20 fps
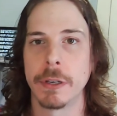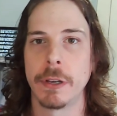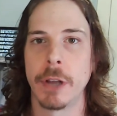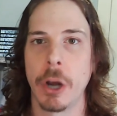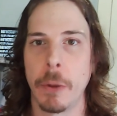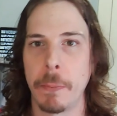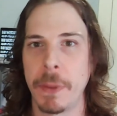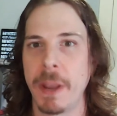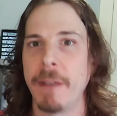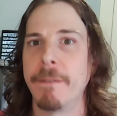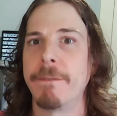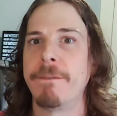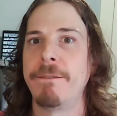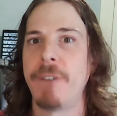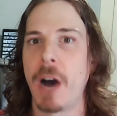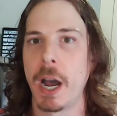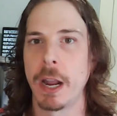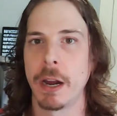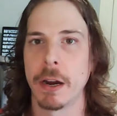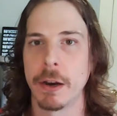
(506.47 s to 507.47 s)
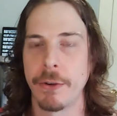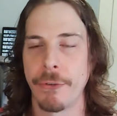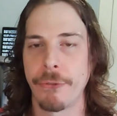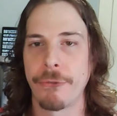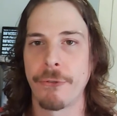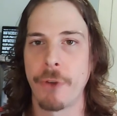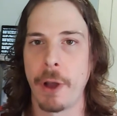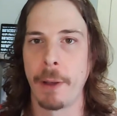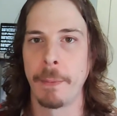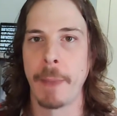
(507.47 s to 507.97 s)
being fired
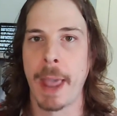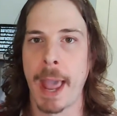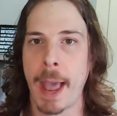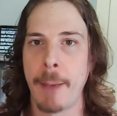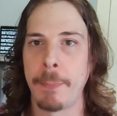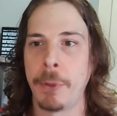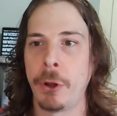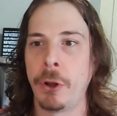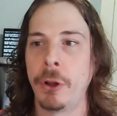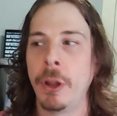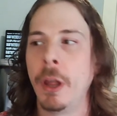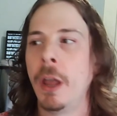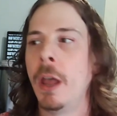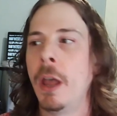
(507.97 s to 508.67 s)
from Apple.